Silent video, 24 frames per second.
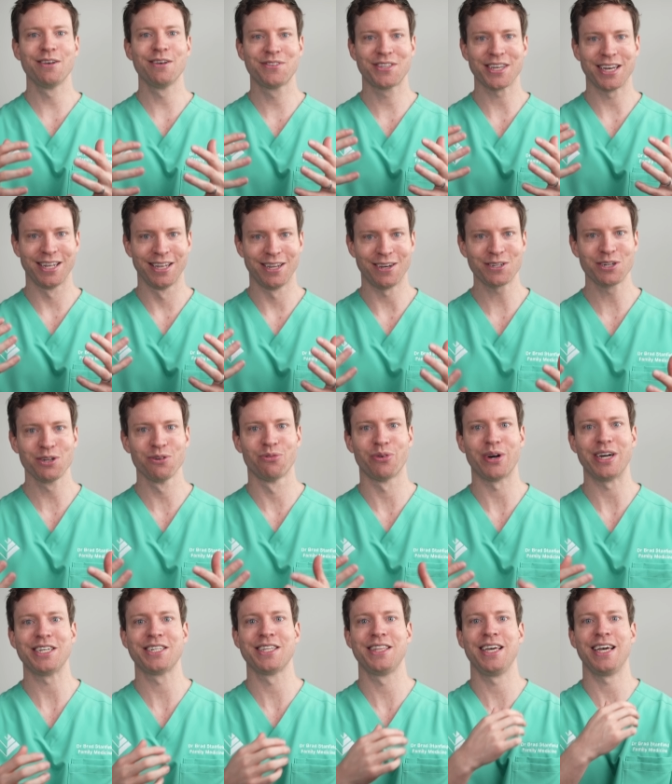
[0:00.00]
gives a lot of
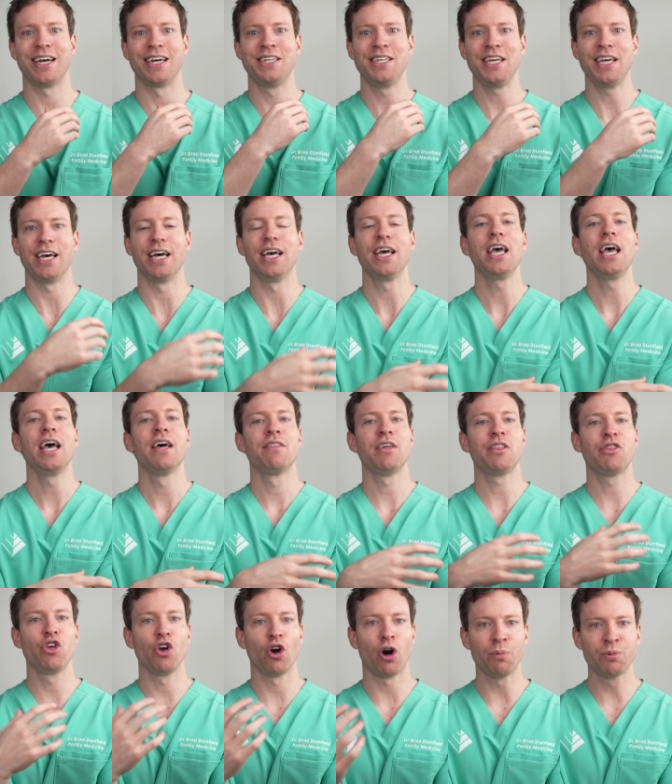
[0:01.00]
weight to the idea
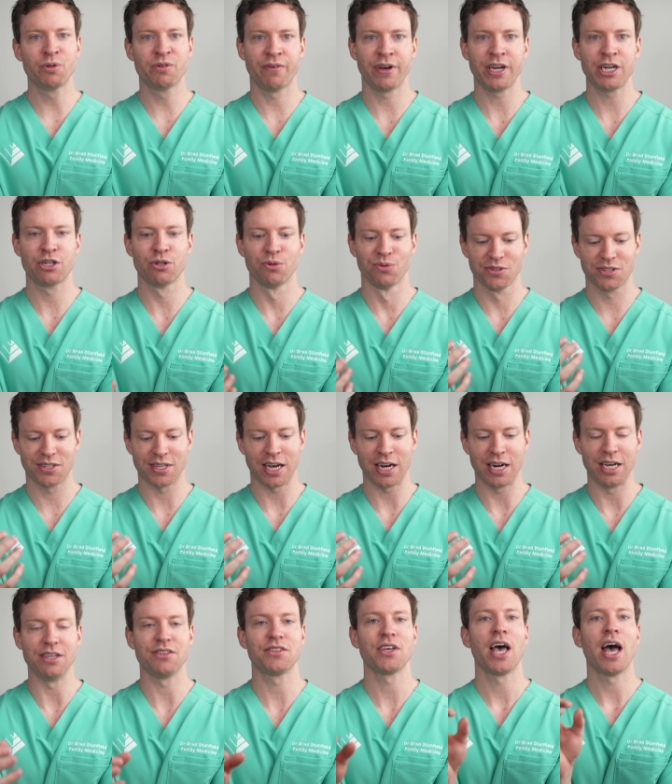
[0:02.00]
that the observational
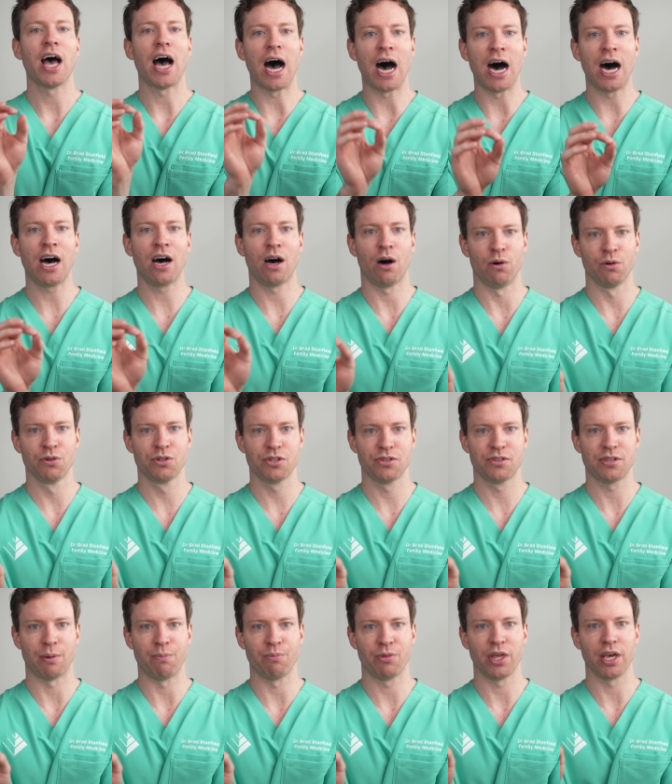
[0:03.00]
studies are onto
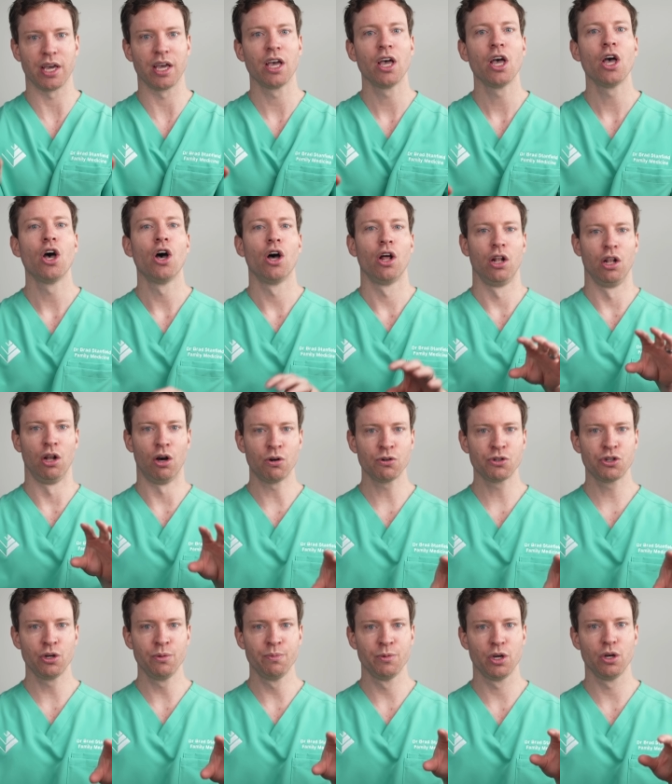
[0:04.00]
something.
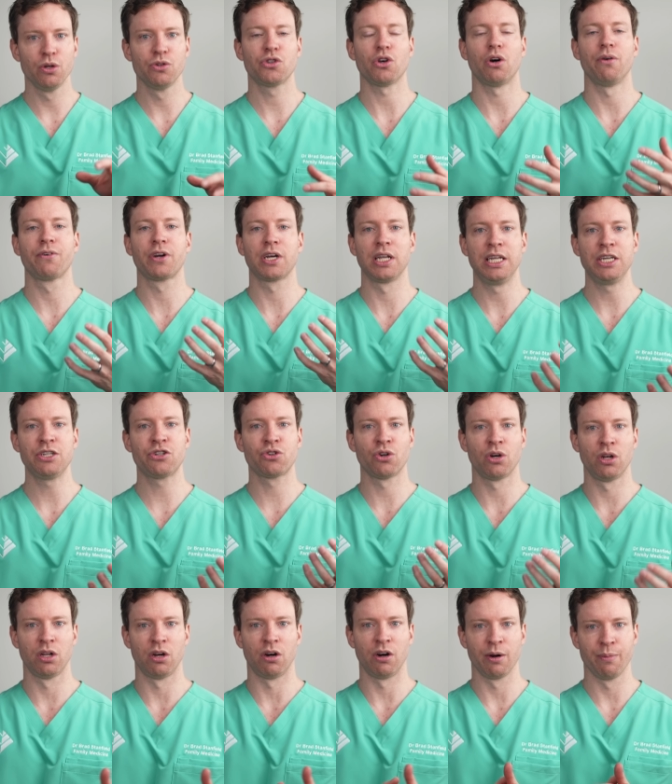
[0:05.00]
Long-term use of
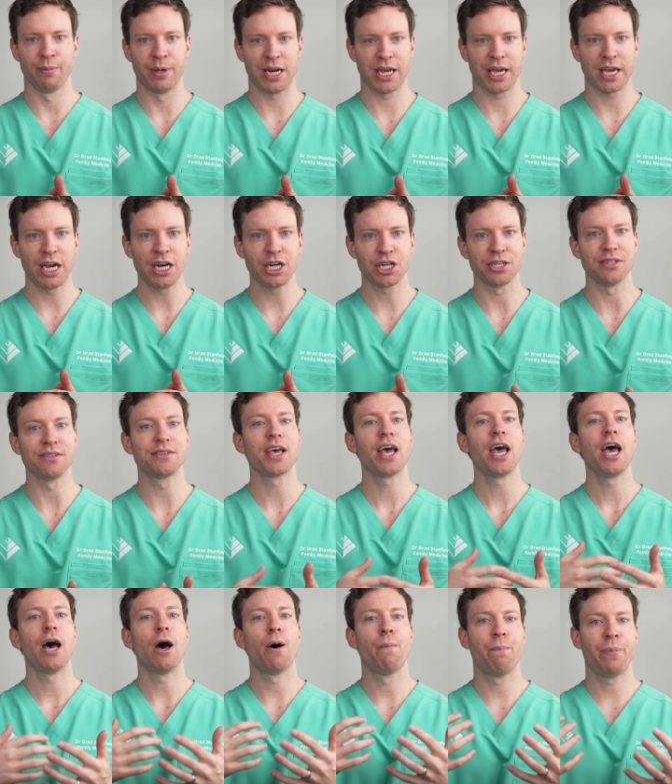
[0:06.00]
cholesterol-lowering medications
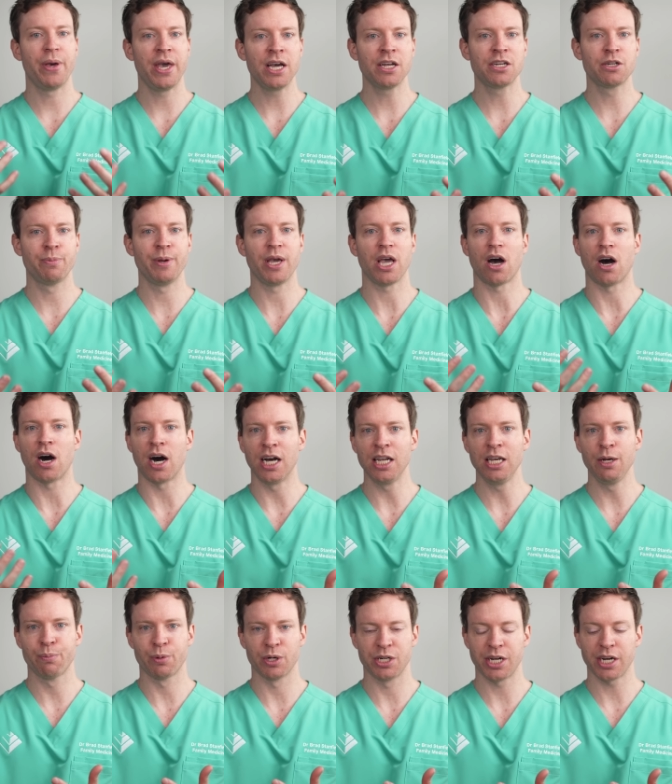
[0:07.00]
appear to be
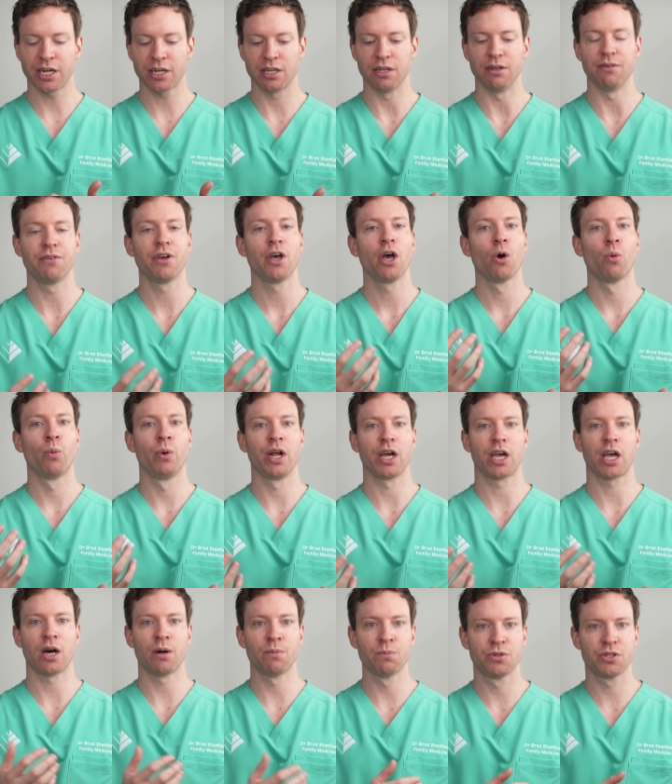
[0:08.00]
highly protective when
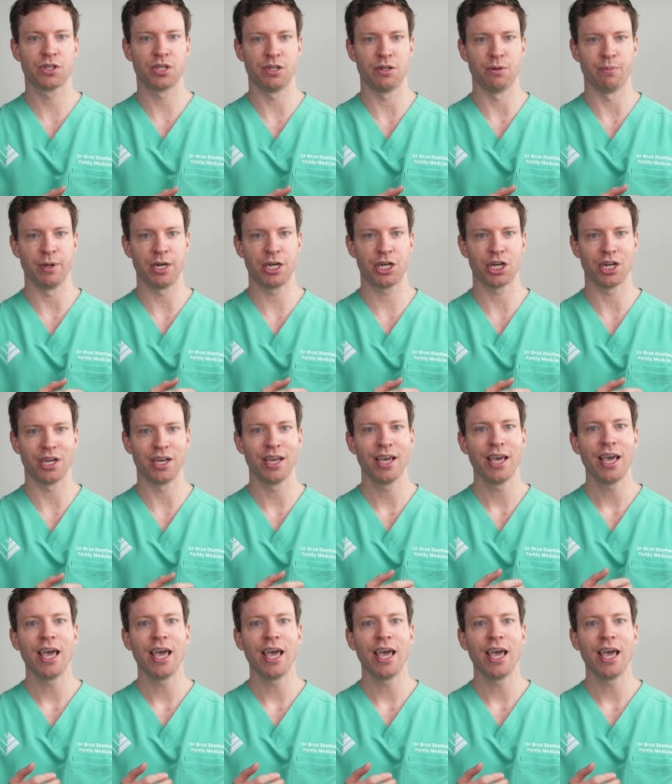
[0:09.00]
it comes to dementia,